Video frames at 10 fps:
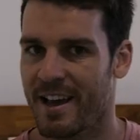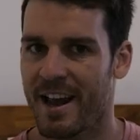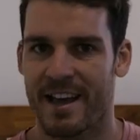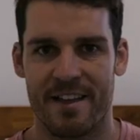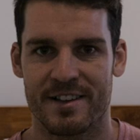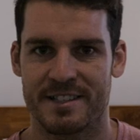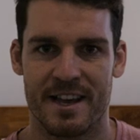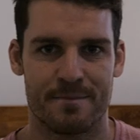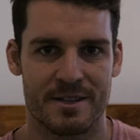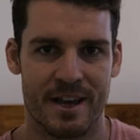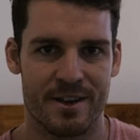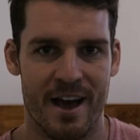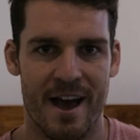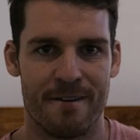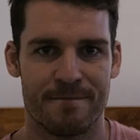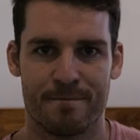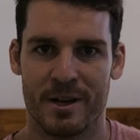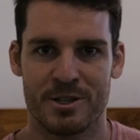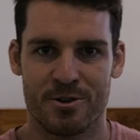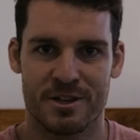any other tips that you have,
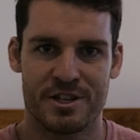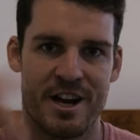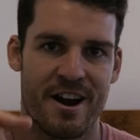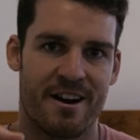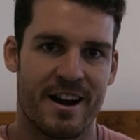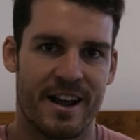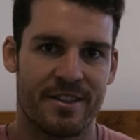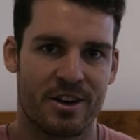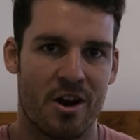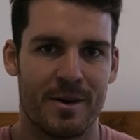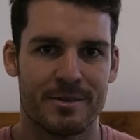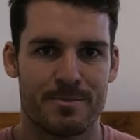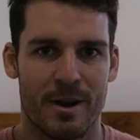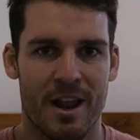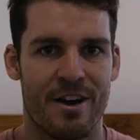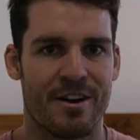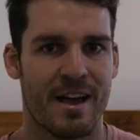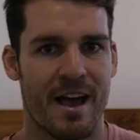be sure to share it in the comments below.